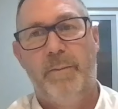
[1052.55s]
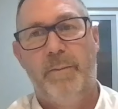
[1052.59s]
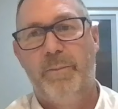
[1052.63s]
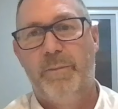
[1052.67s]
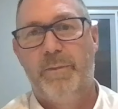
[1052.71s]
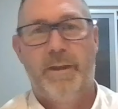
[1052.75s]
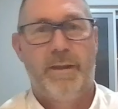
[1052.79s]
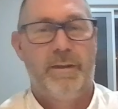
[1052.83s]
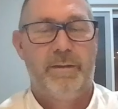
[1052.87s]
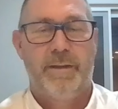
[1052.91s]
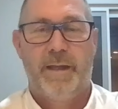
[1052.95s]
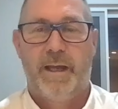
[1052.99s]

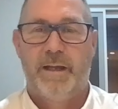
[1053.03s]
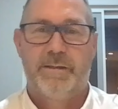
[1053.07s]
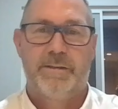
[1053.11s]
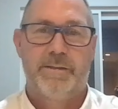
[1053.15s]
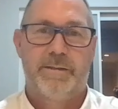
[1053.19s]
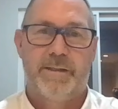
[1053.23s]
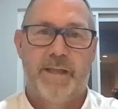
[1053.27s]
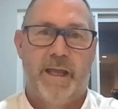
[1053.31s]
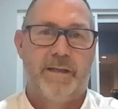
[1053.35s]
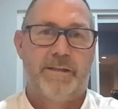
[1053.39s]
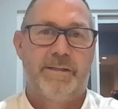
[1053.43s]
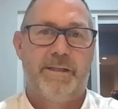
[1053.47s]
Um,
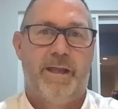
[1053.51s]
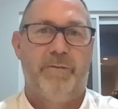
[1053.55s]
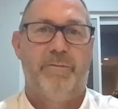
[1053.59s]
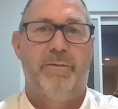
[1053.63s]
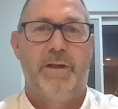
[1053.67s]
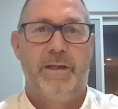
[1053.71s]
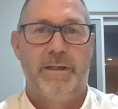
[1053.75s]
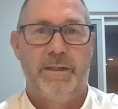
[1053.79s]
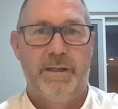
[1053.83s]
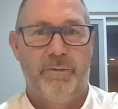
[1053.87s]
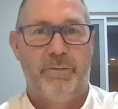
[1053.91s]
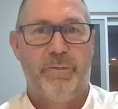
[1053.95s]
that's that's
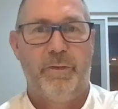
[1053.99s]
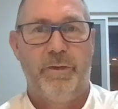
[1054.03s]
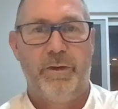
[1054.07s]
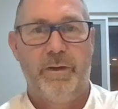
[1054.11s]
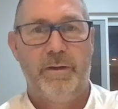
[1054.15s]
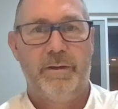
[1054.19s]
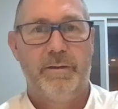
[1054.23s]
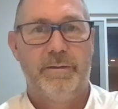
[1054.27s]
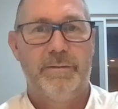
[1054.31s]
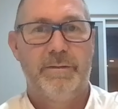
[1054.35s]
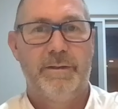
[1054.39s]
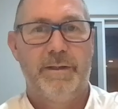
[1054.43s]
definitely
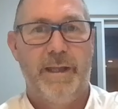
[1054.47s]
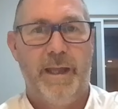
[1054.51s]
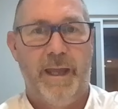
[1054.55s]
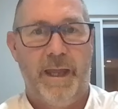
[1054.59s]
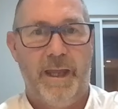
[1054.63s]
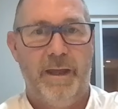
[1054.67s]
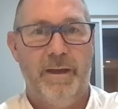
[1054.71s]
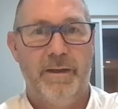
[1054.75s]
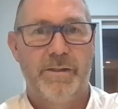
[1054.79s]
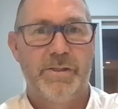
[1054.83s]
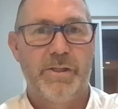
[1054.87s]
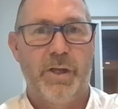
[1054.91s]
different
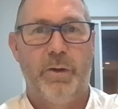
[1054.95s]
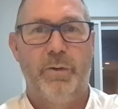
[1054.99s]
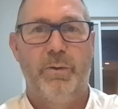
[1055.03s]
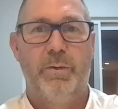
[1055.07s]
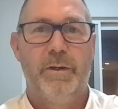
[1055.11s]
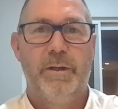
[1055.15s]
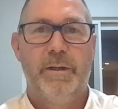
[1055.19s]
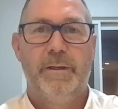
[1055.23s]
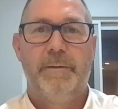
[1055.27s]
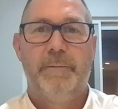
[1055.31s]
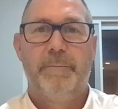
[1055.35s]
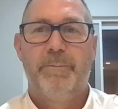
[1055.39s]
here. So
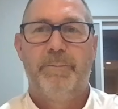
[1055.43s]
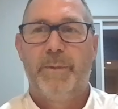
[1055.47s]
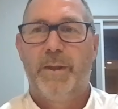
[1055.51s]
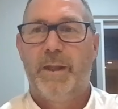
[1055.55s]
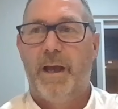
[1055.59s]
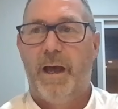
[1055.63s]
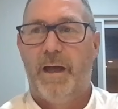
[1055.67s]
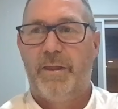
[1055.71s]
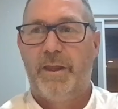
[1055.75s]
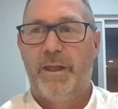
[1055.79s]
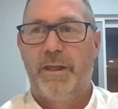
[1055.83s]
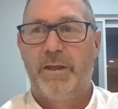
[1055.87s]

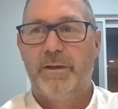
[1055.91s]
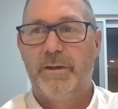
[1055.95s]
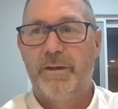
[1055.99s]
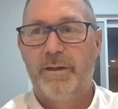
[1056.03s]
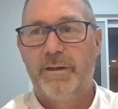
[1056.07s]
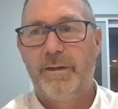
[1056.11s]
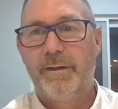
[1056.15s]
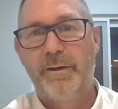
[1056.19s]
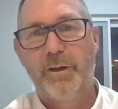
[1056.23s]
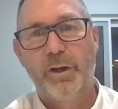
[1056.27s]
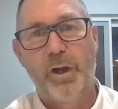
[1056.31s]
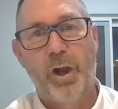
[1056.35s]
I think
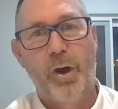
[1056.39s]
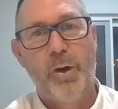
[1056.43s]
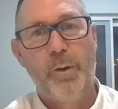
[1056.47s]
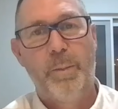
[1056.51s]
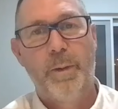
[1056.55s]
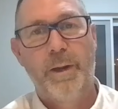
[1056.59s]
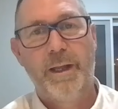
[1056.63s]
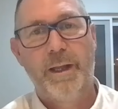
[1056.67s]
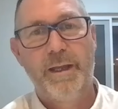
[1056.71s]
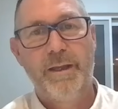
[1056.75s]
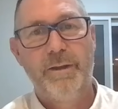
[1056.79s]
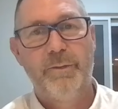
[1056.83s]

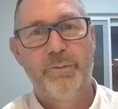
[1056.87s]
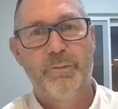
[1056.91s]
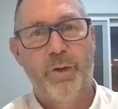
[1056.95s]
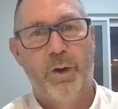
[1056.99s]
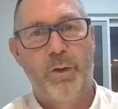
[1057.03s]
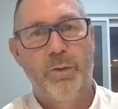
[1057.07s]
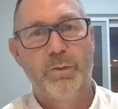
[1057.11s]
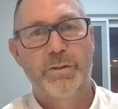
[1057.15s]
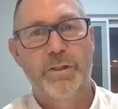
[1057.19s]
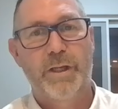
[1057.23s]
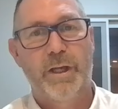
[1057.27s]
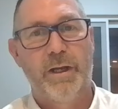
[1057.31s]
globally
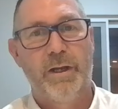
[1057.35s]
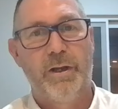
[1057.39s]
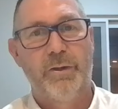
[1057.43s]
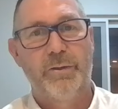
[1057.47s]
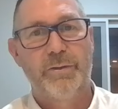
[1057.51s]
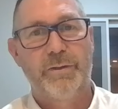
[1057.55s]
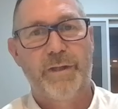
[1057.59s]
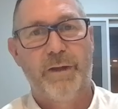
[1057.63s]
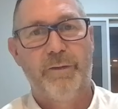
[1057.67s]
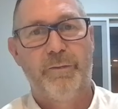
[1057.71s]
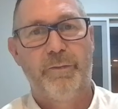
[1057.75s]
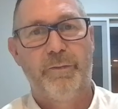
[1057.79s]
roles can
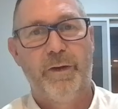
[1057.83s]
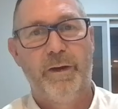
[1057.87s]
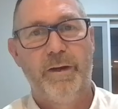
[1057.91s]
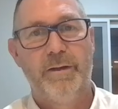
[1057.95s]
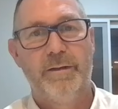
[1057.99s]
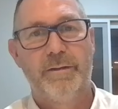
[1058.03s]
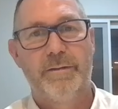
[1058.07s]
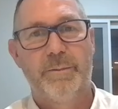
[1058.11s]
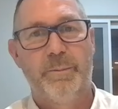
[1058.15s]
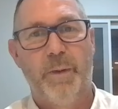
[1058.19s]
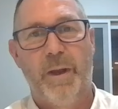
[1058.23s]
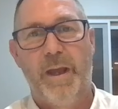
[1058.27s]
look
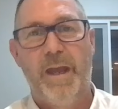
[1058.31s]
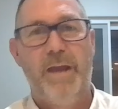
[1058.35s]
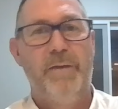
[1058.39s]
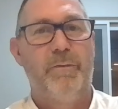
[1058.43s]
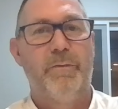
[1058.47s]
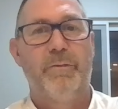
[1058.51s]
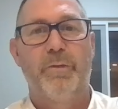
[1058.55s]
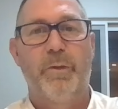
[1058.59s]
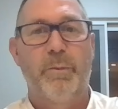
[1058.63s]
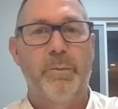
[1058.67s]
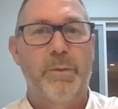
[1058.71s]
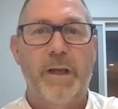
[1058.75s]
different, but
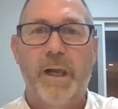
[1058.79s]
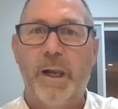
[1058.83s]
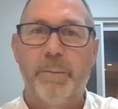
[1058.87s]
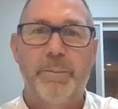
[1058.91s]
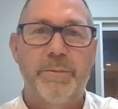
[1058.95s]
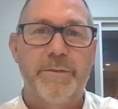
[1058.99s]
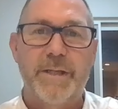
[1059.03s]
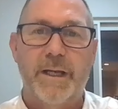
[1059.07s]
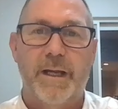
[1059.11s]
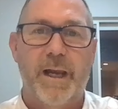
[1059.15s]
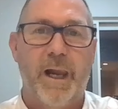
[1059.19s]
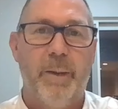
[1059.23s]
even from
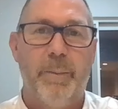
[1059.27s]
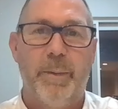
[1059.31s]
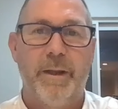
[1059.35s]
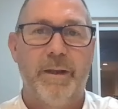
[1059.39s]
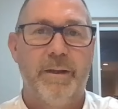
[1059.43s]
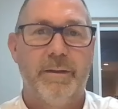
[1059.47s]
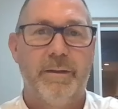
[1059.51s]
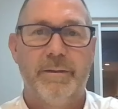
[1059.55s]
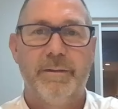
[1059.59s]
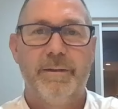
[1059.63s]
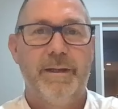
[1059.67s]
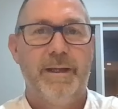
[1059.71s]
club to
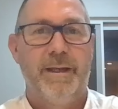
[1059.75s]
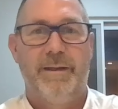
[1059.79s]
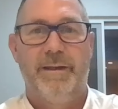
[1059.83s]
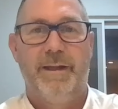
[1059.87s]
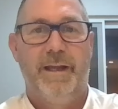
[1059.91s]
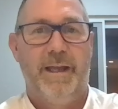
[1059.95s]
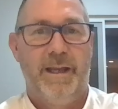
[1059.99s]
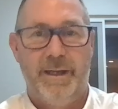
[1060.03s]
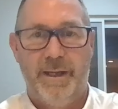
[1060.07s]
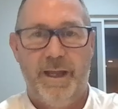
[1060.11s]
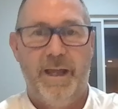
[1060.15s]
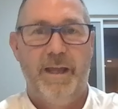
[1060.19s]
club in
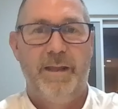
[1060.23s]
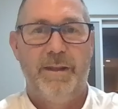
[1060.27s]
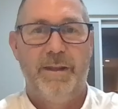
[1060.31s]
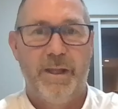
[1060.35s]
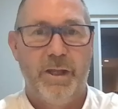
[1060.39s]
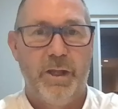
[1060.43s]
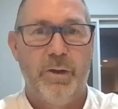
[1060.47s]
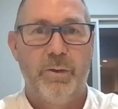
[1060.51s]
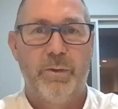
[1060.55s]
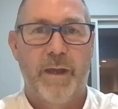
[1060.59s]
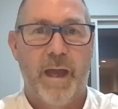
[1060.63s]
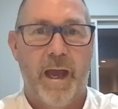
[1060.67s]
in in,
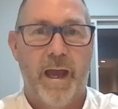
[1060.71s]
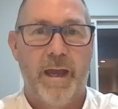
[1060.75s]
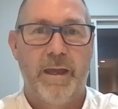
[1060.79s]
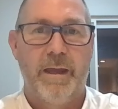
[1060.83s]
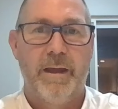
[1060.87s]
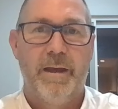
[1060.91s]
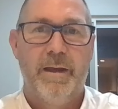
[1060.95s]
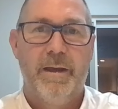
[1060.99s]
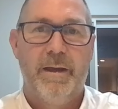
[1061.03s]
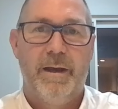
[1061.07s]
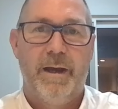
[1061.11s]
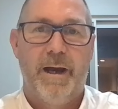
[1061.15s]
in the U K,
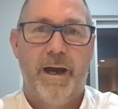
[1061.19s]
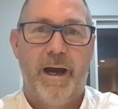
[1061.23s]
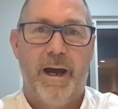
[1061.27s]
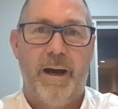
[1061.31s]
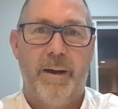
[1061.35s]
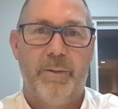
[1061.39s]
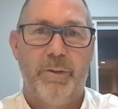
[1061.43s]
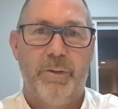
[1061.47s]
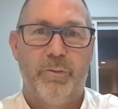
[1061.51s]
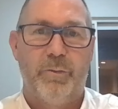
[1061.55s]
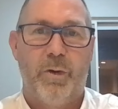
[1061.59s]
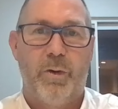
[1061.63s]

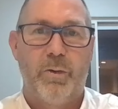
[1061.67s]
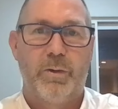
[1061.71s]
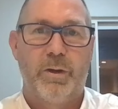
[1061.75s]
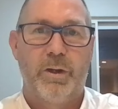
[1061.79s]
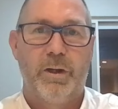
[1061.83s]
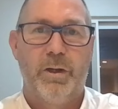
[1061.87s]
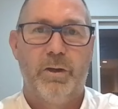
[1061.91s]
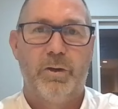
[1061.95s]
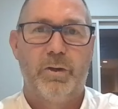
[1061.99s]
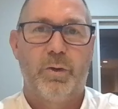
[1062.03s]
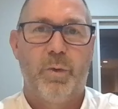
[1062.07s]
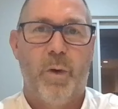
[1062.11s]
uh, the
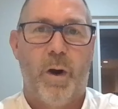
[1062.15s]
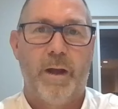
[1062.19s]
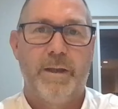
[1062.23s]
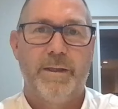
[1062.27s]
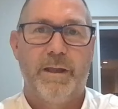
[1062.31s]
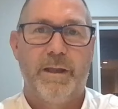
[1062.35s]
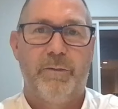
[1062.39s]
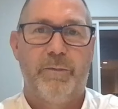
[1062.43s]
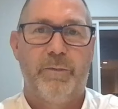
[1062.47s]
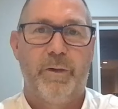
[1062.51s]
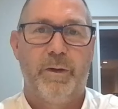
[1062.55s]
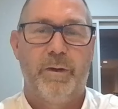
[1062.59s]
role can look
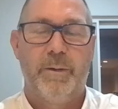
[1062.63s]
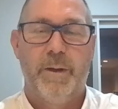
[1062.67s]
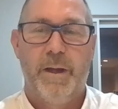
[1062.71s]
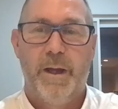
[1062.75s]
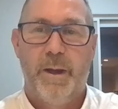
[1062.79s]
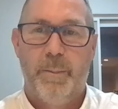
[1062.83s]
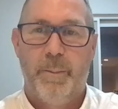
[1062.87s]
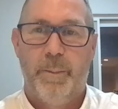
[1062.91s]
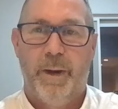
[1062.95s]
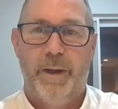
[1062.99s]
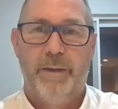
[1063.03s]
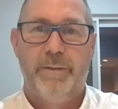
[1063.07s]
quite different.
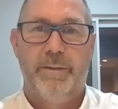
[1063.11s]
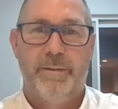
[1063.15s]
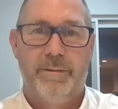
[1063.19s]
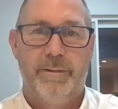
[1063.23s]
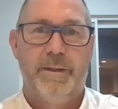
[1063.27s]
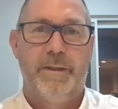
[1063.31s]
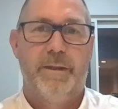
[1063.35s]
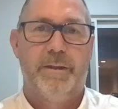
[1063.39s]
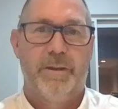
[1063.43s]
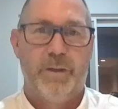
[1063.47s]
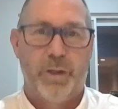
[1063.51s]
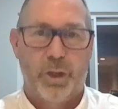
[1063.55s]
But
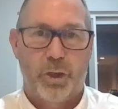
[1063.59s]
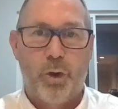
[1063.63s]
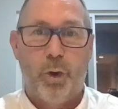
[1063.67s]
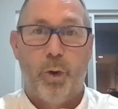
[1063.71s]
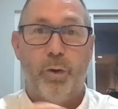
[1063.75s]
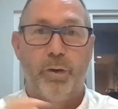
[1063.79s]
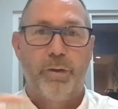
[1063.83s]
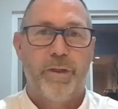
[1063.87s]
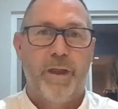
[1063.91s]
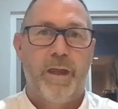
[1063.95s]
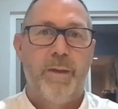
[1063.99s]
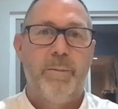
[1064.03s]
the
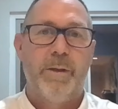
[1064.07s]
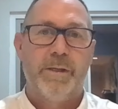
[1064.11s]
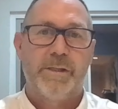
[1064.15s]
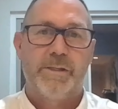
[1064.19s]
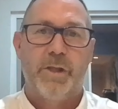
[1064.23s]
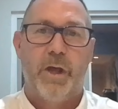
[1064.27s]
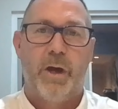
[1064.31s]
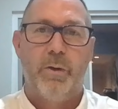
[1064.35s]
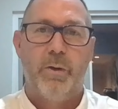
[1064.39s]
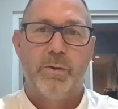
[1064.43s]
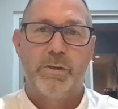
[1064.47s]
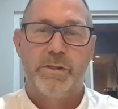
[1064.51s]
core
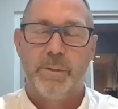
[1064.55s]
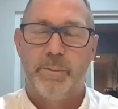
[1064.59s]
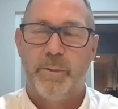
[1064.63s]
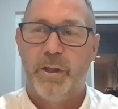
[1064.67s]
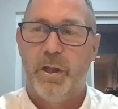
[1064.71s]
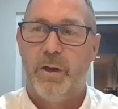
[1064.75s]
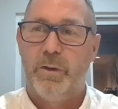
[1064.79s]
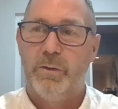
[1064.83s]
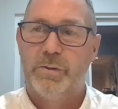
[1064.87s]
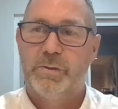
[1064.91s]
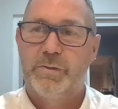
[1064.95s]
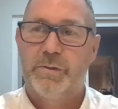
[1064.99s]
theme is though
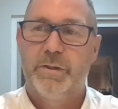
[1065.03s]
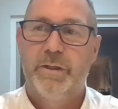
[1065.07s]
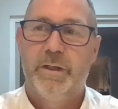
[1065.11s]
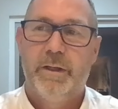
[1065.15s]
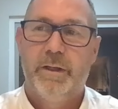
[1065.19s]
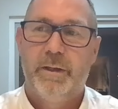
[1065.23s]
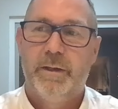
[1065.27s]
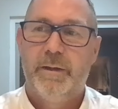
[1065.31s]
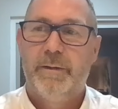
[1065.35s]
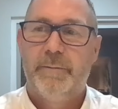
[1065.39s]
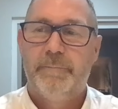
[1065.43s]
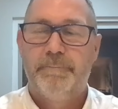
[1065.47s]
some of
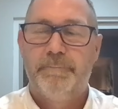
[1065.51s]
those